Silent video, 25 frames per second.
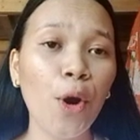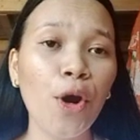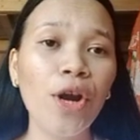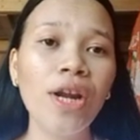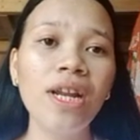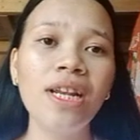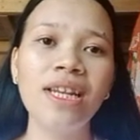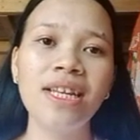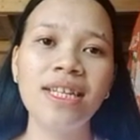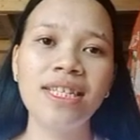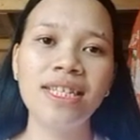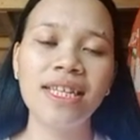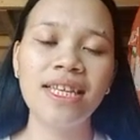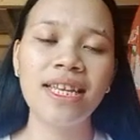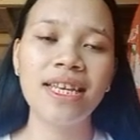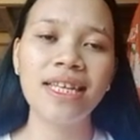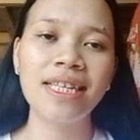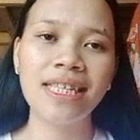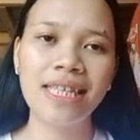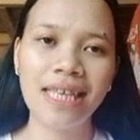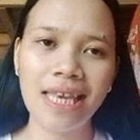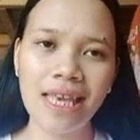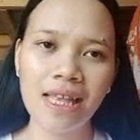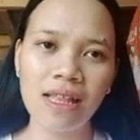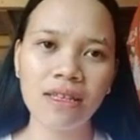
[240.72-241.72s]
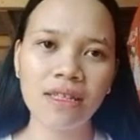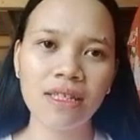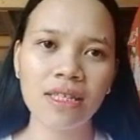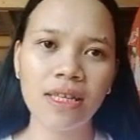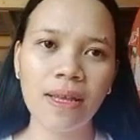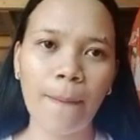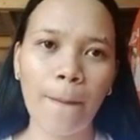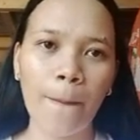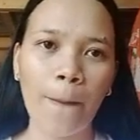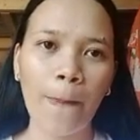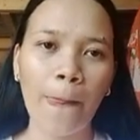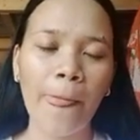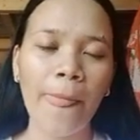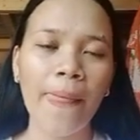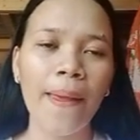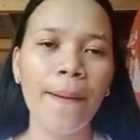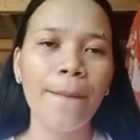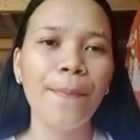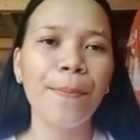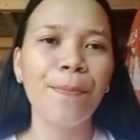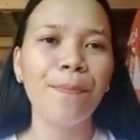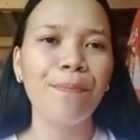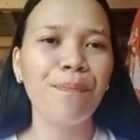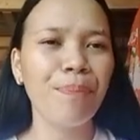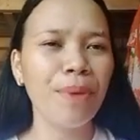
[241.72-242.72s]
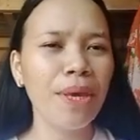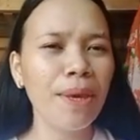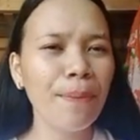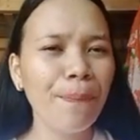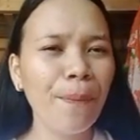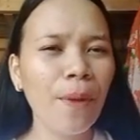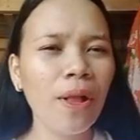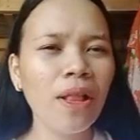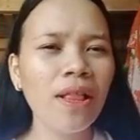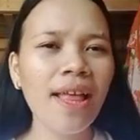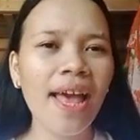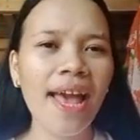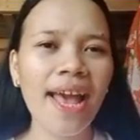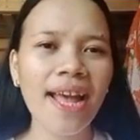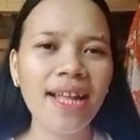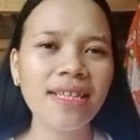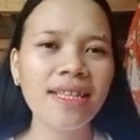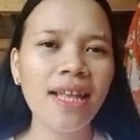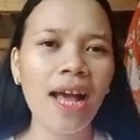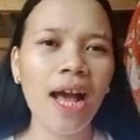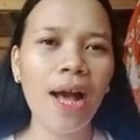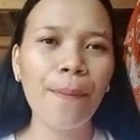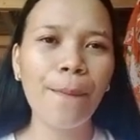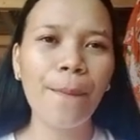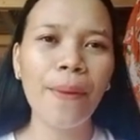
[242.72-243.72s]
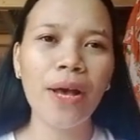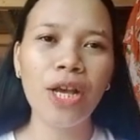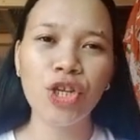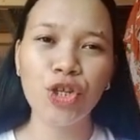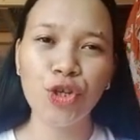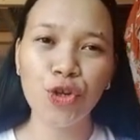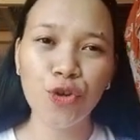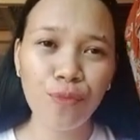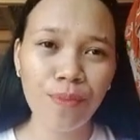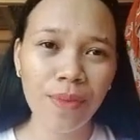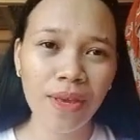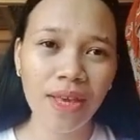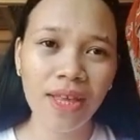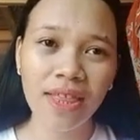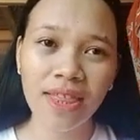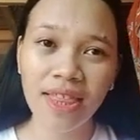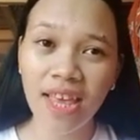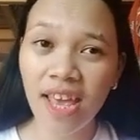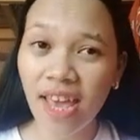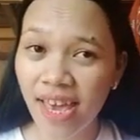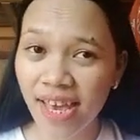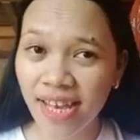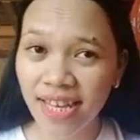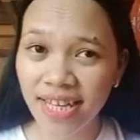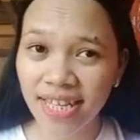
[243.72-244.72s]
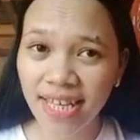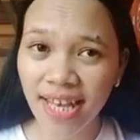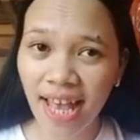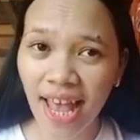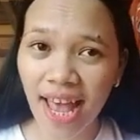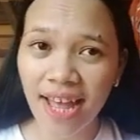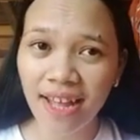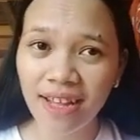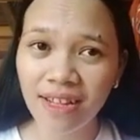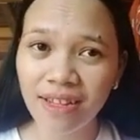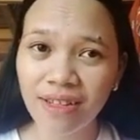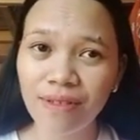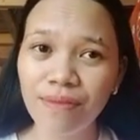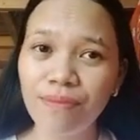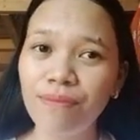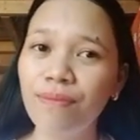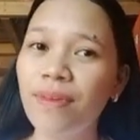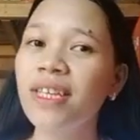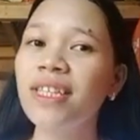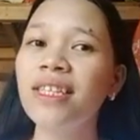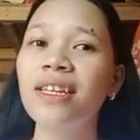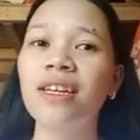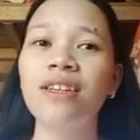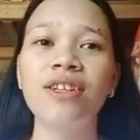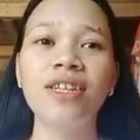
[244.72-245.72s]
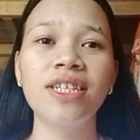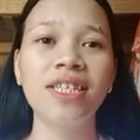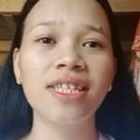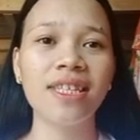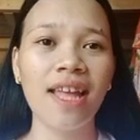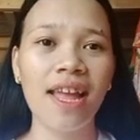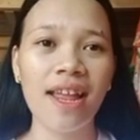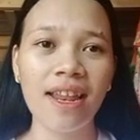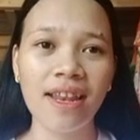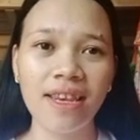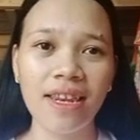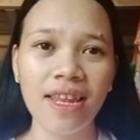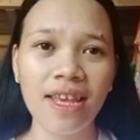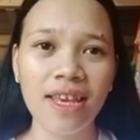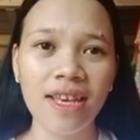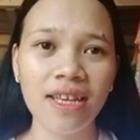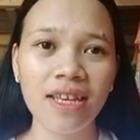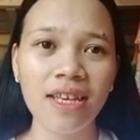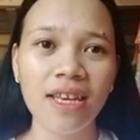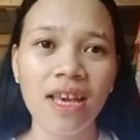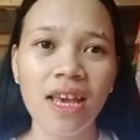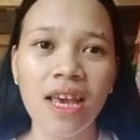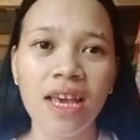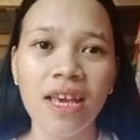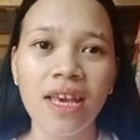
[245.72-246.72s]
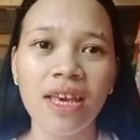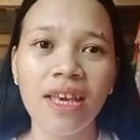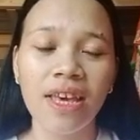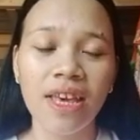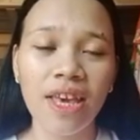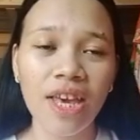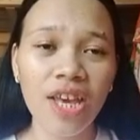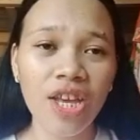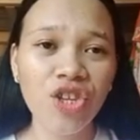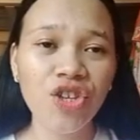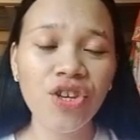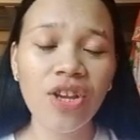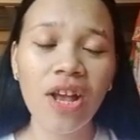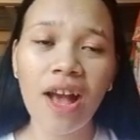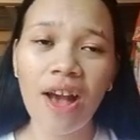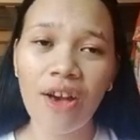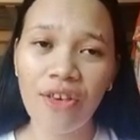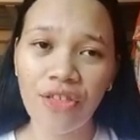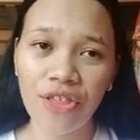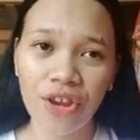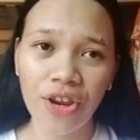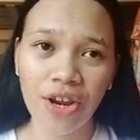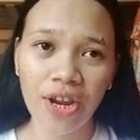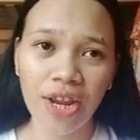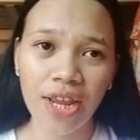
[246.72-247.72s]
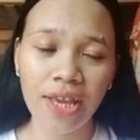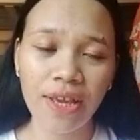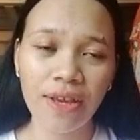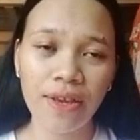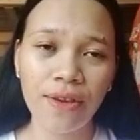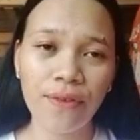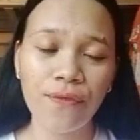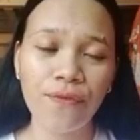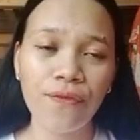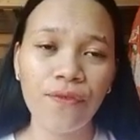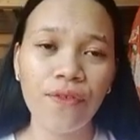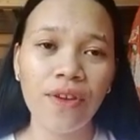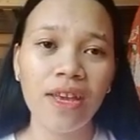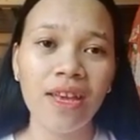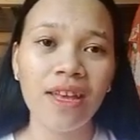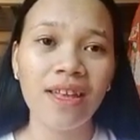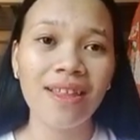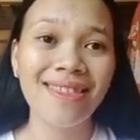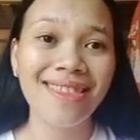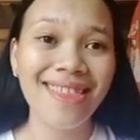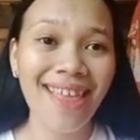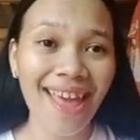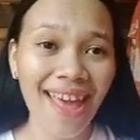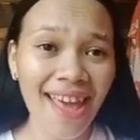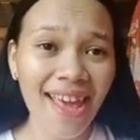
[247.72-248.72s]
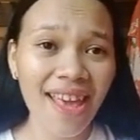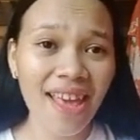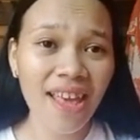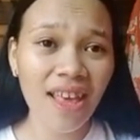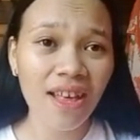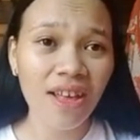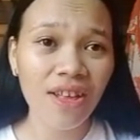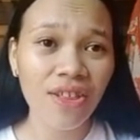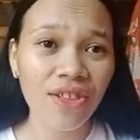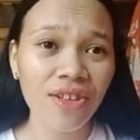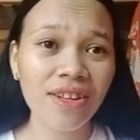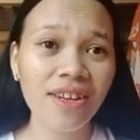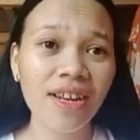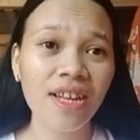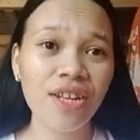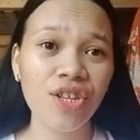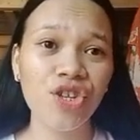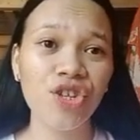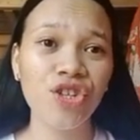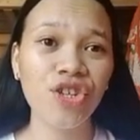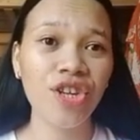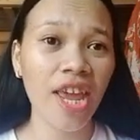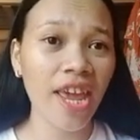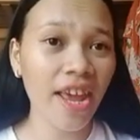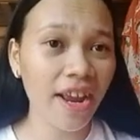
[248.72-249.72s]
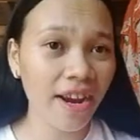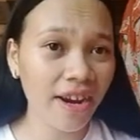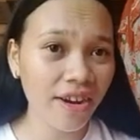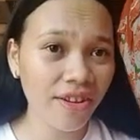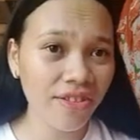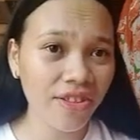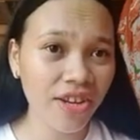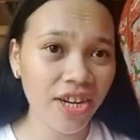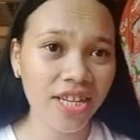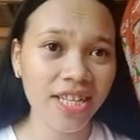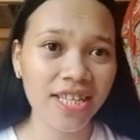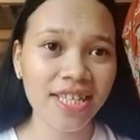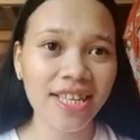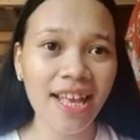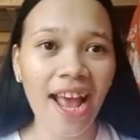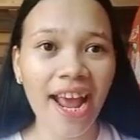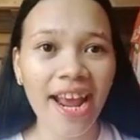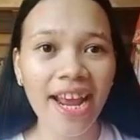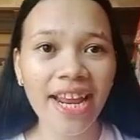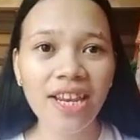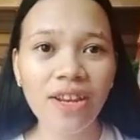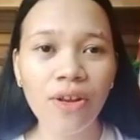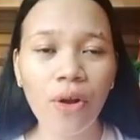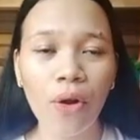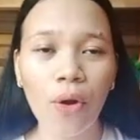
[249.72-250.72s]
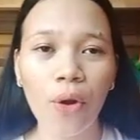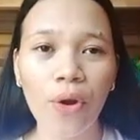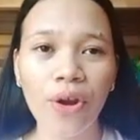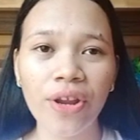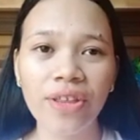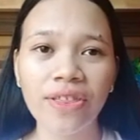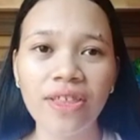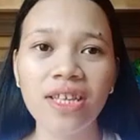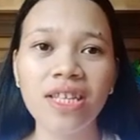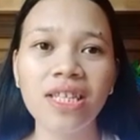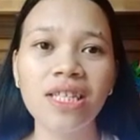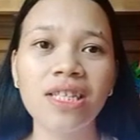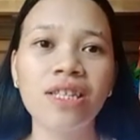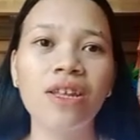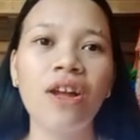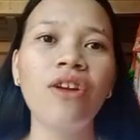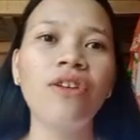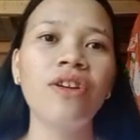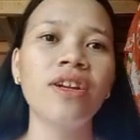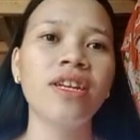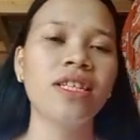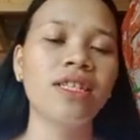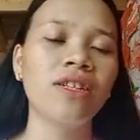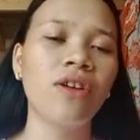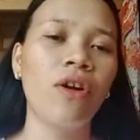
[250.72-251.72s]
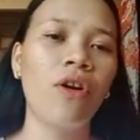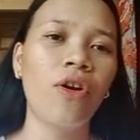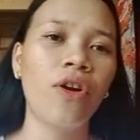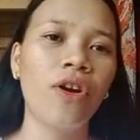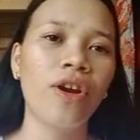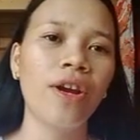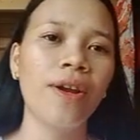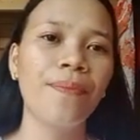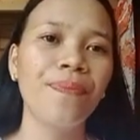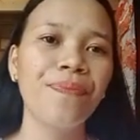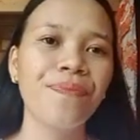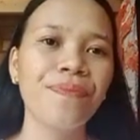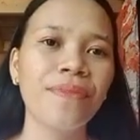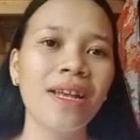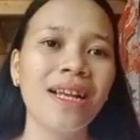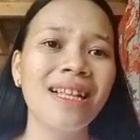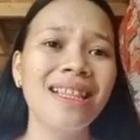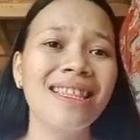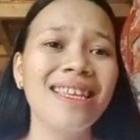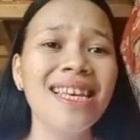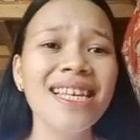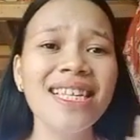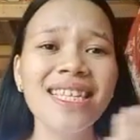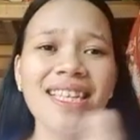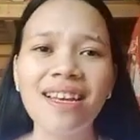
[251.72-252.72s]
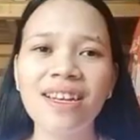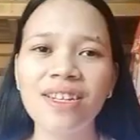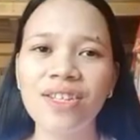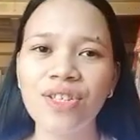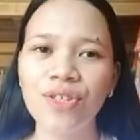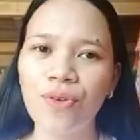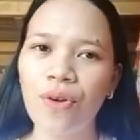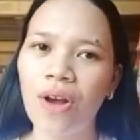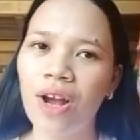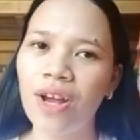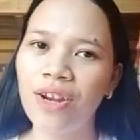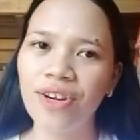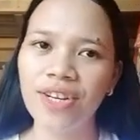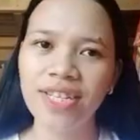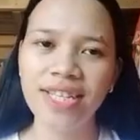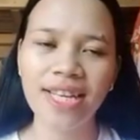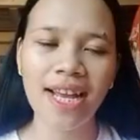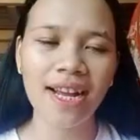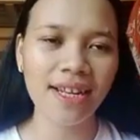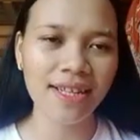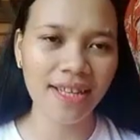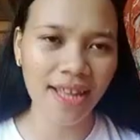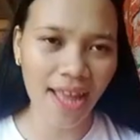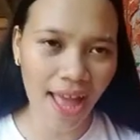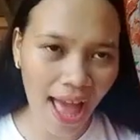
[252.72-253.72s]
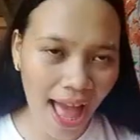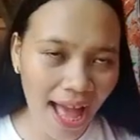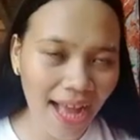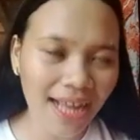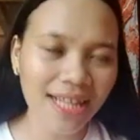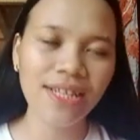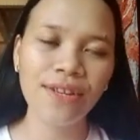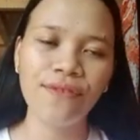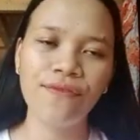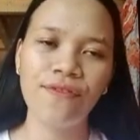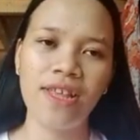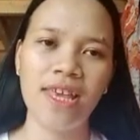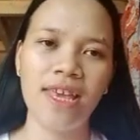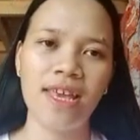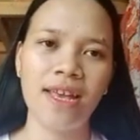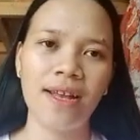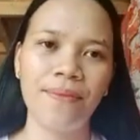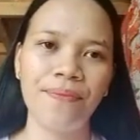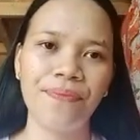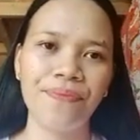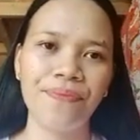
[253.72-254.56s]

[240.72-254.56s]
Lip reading: poor listening skills. People end up assuming things and misunderstanding each other if they do not share their side or the stories or listen to others actively.